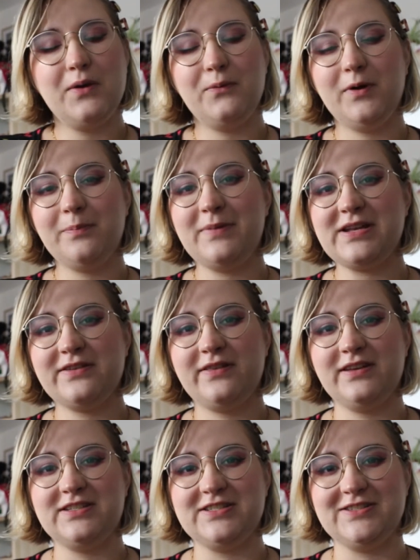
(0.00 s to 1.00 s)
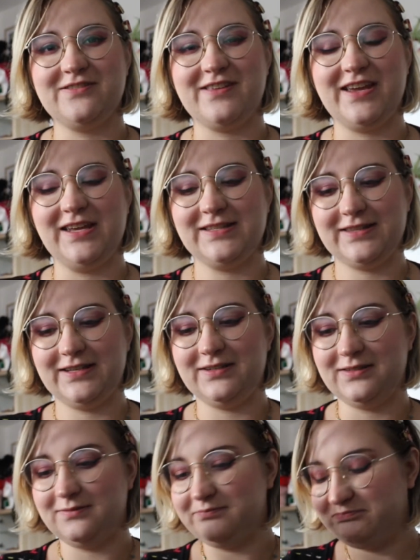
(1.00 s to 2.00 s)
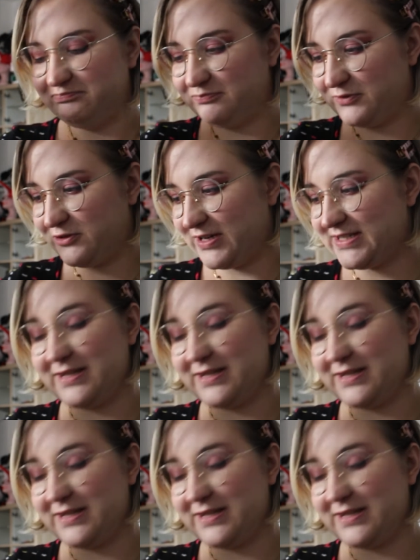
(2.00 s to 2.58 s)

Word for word: What better thing to do in the heat than dress